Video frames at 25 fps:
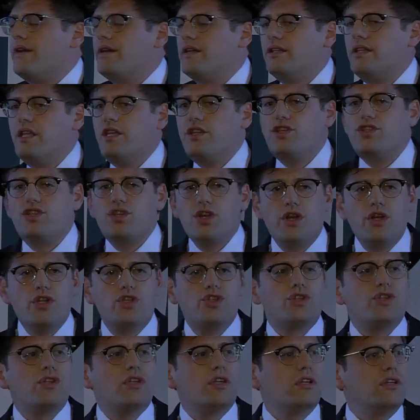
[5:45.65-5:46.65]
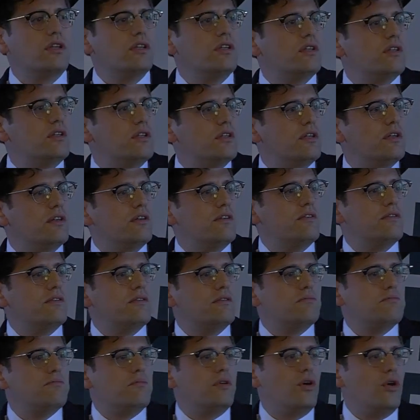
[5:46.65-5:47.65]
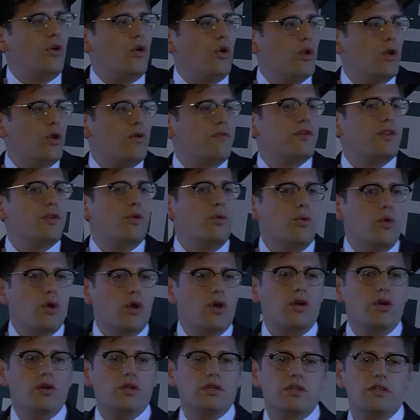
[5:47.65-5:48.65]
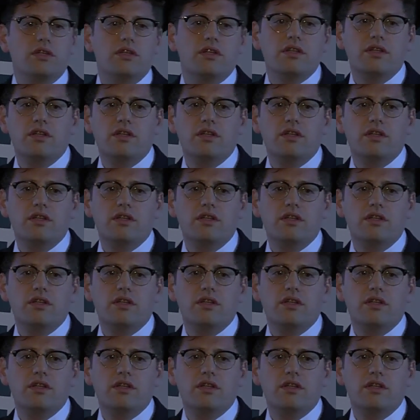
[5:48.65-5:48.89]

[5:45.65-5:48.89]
and they searched all over the world